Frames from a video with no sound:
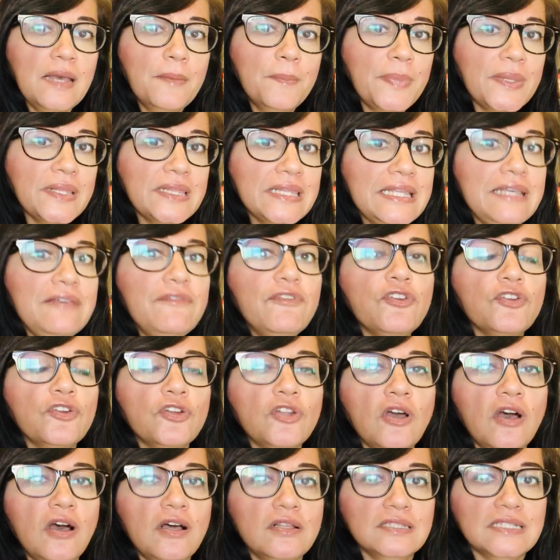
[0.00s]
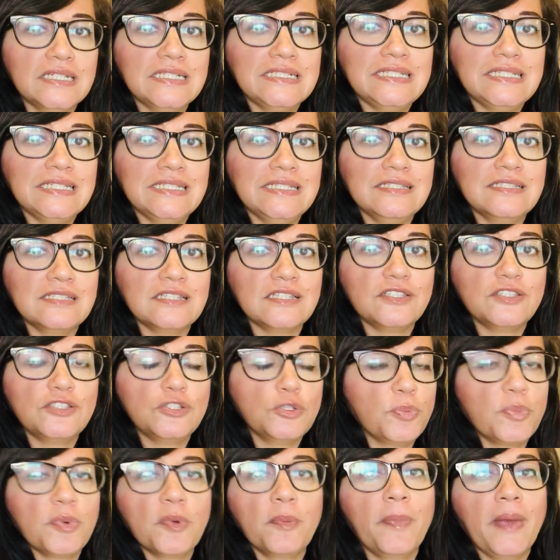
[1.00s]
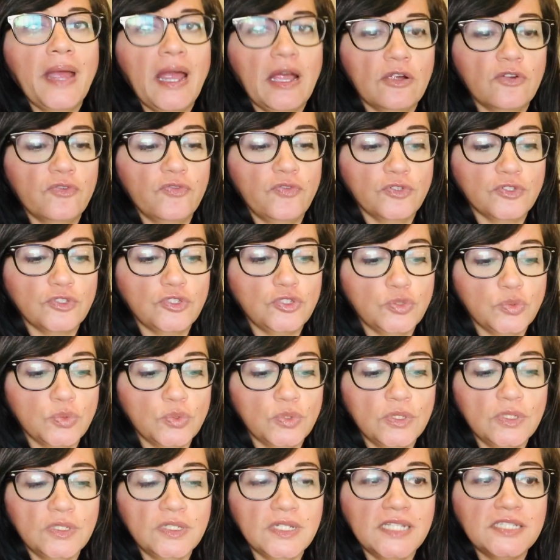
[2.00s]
Believe it or not, LinkedIn is a super powerful tool.